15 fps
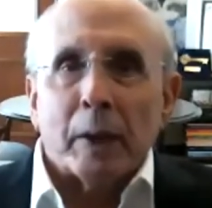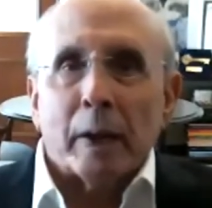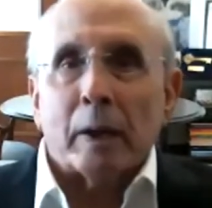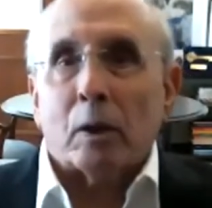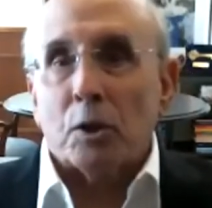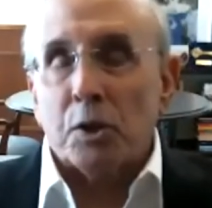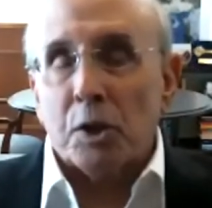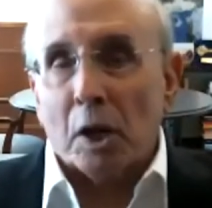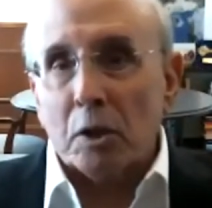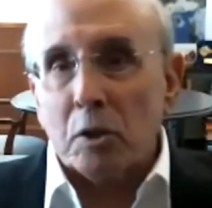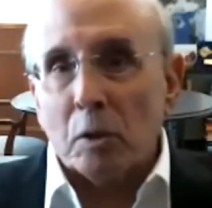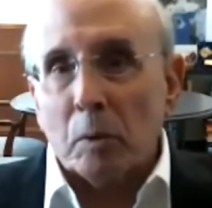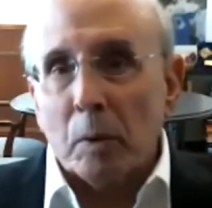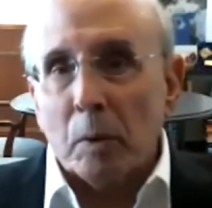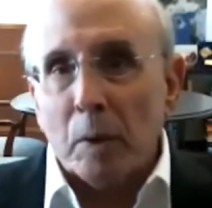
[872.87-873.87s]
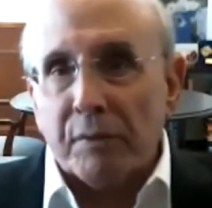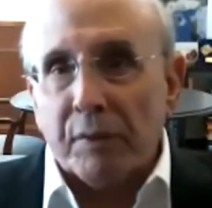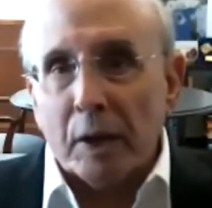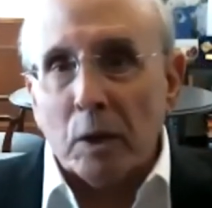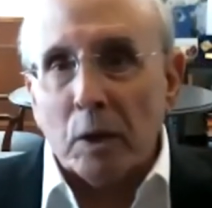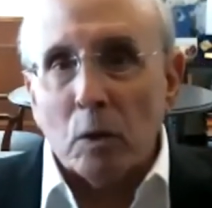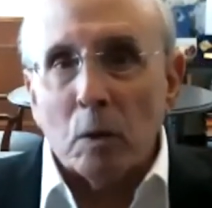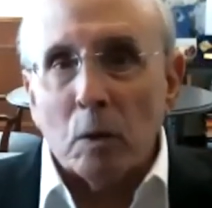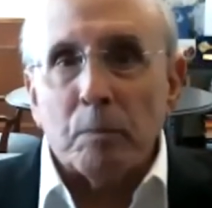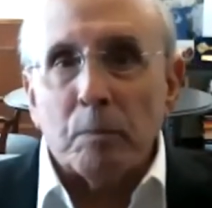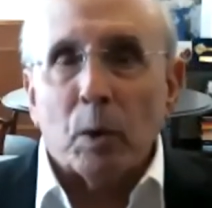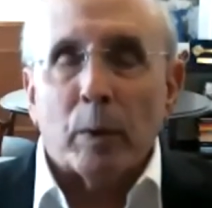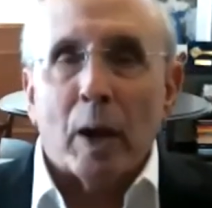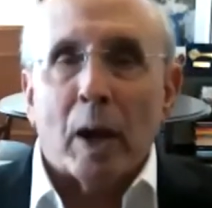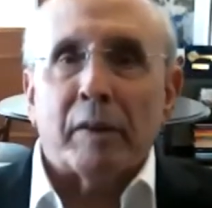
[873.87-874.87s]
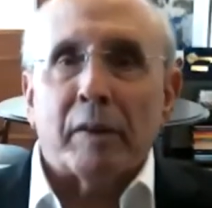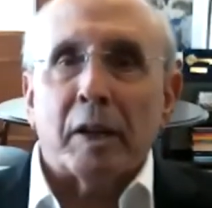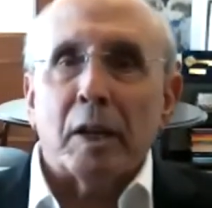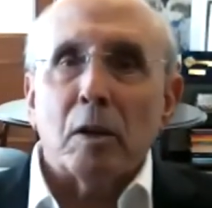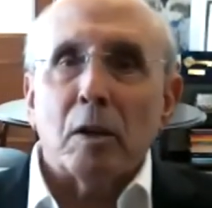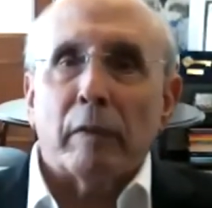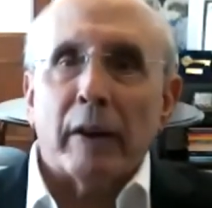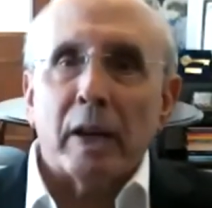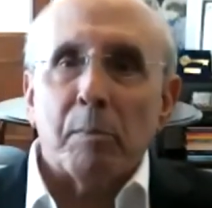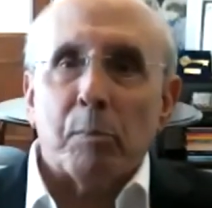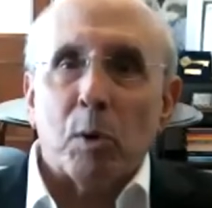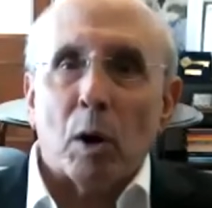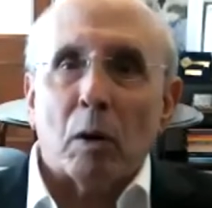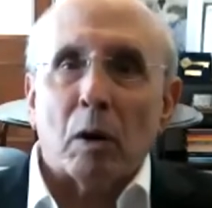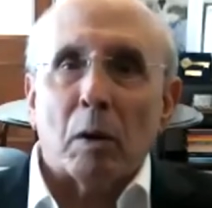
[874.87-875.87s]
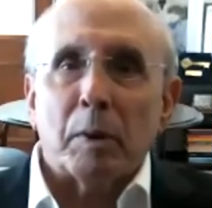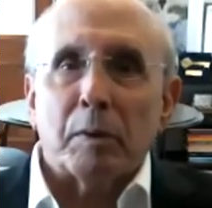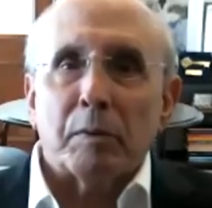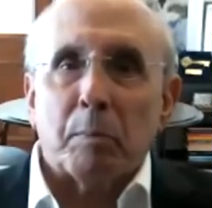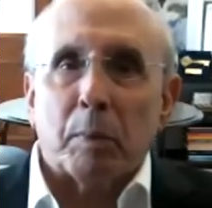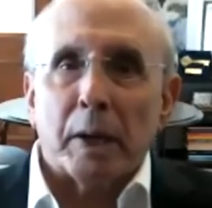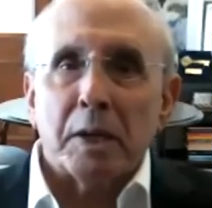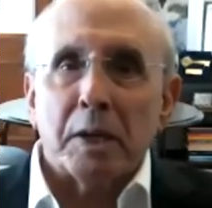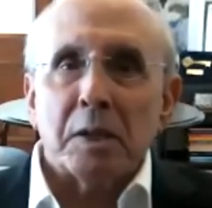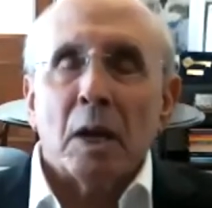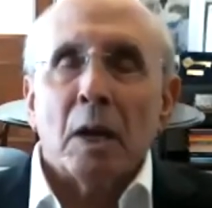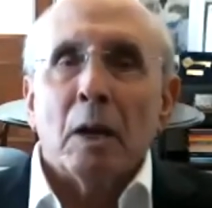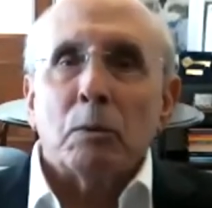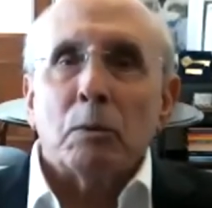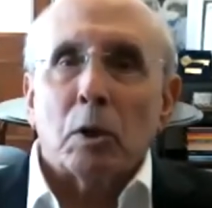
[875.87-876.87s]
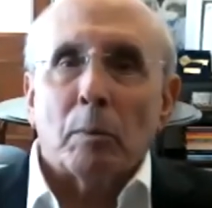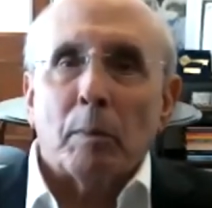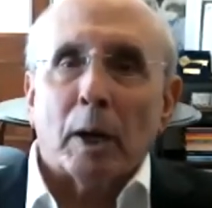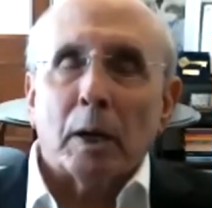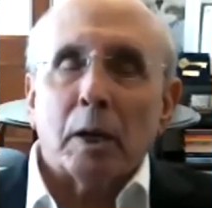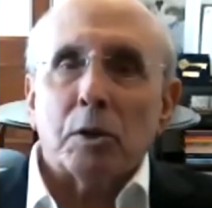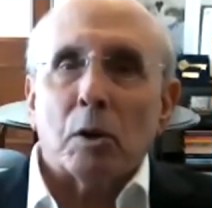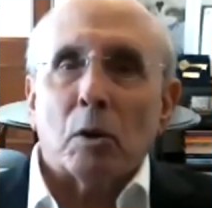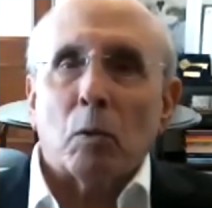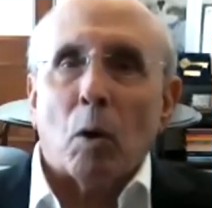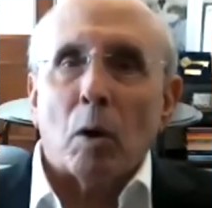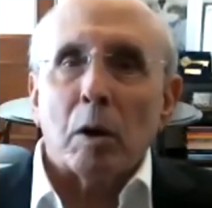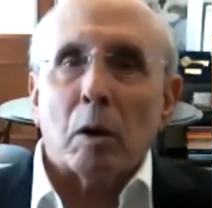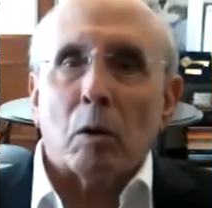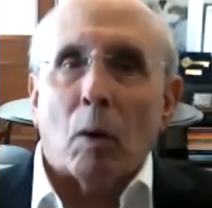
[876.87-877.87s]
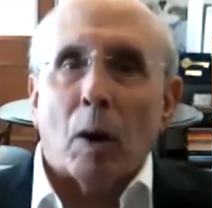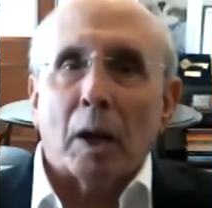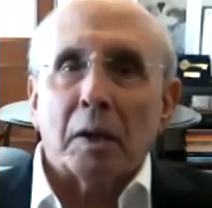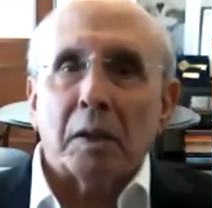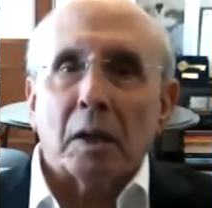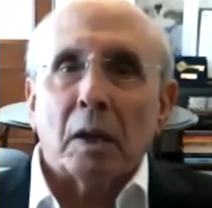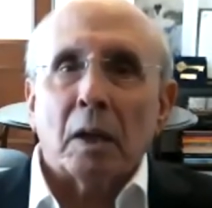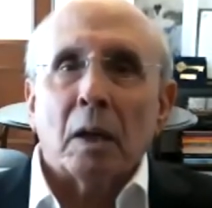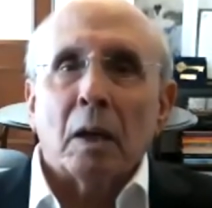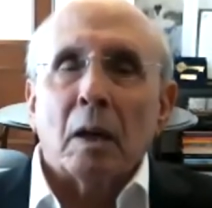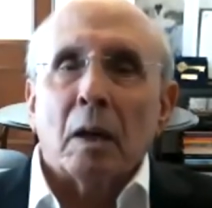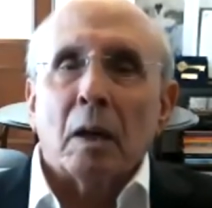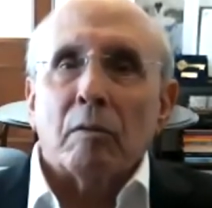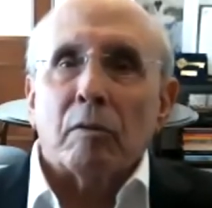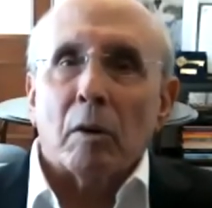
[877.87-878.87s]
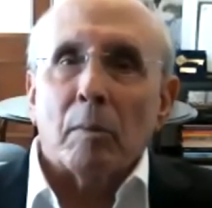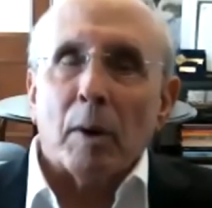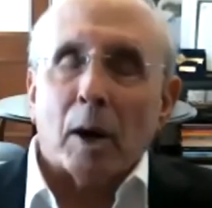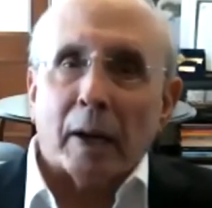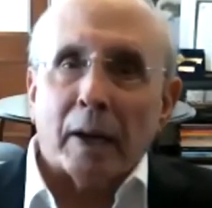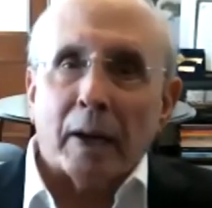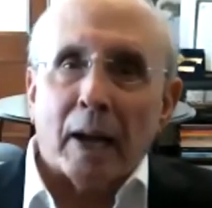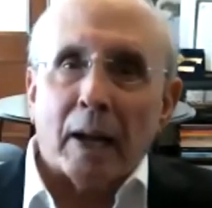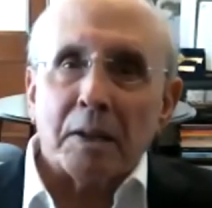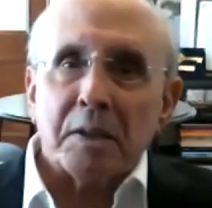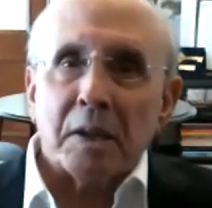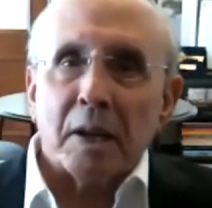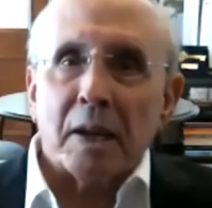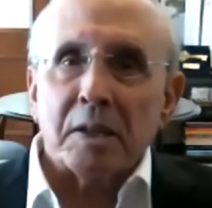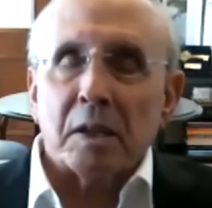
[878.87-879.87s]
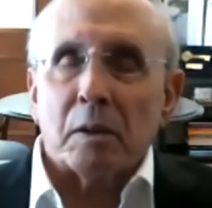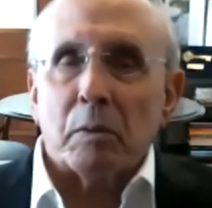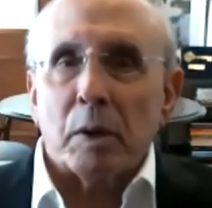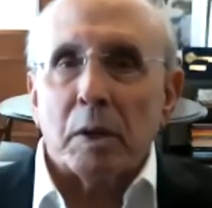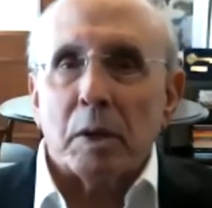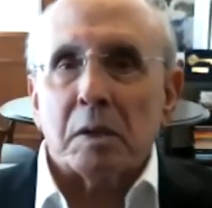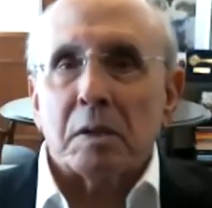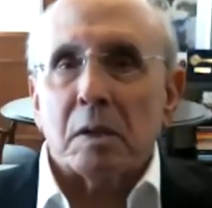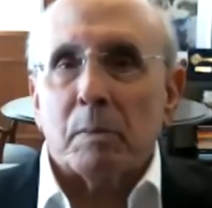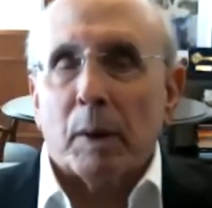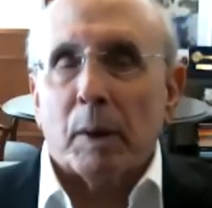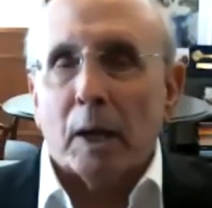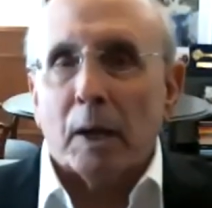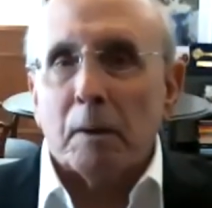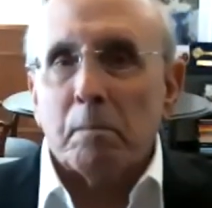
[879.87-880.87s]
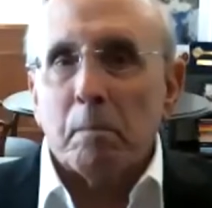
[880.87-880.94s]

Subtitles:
In conjunction with FIU, we have an innovative program in place to monitor water quality from our canals as it reaches the bay.